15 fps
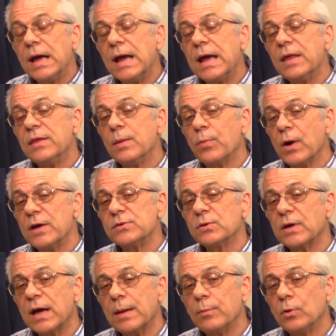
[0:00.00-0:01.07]
And the
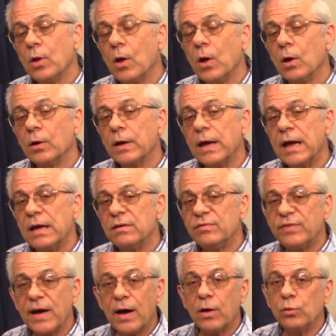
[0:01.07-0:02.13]
appraiser came along and
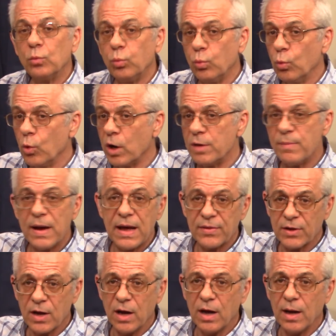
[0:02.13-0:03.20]
found
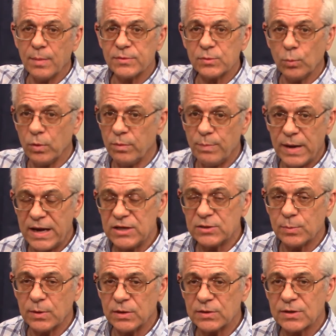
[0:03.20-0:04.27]
1-bath comps with
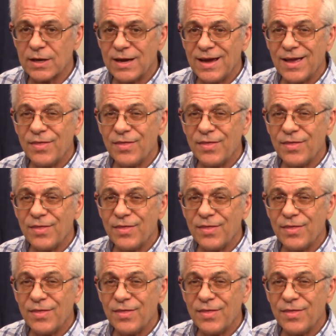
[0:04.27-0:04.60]
basements.